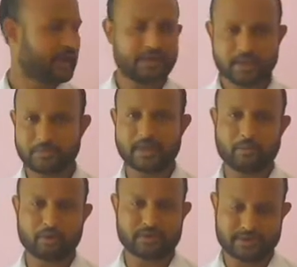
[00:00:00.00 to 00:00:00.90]
little bit
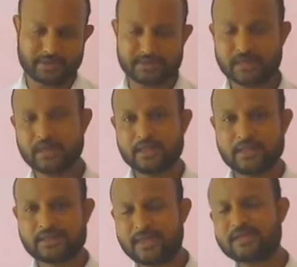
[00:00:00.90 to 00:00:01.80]
about the cells.
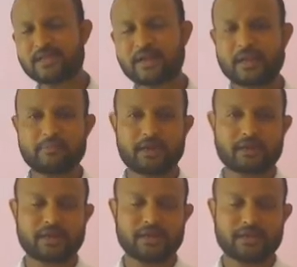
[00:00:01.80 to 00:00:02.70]
These cells are nothing
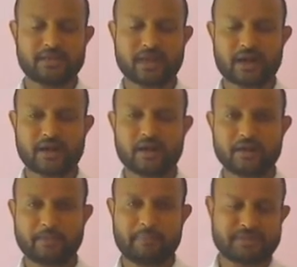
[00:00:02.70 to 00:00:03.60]
but these are
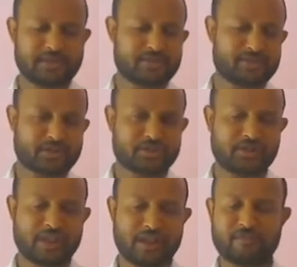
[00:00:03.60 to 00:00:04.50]
the basic
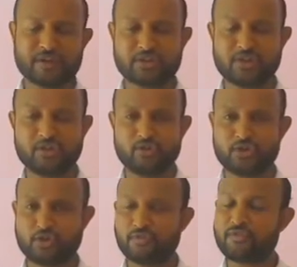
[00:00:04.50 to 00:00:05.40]
structural and functional unit
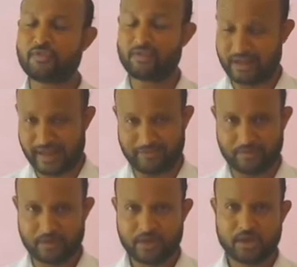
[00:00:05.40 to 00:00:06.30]
of life.
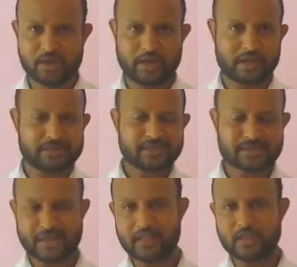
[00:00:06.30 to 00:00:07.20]
It is the
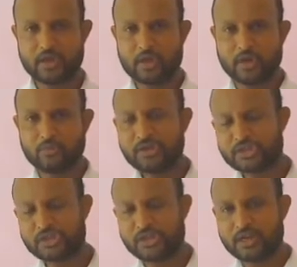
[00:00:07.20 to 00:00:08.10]
cell which